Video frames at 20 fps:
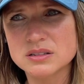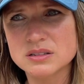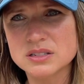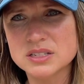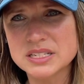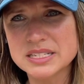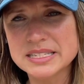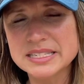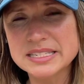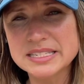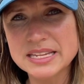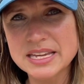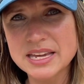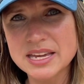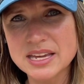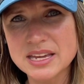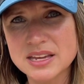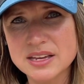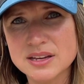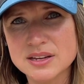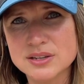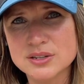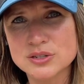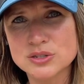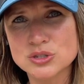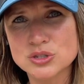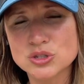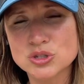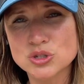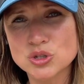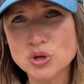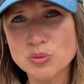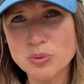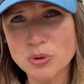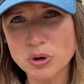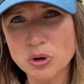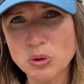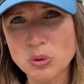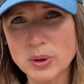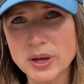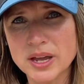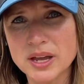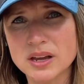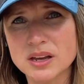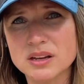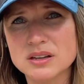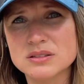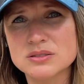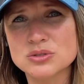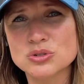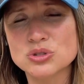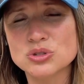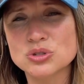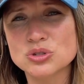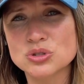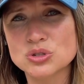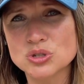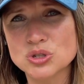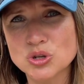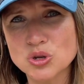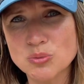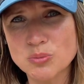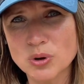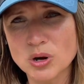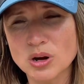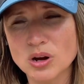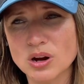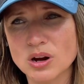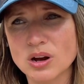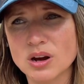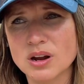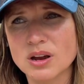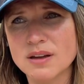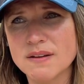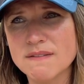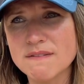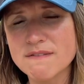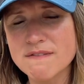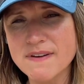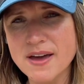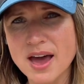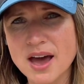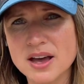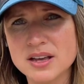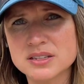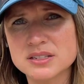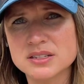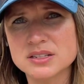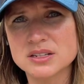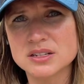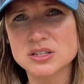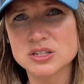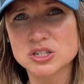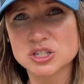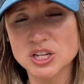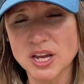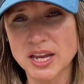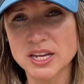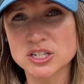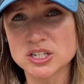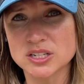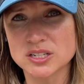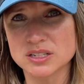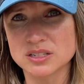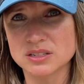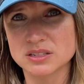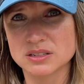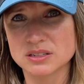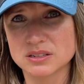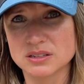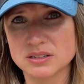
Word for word: to see super quick, super fast changes.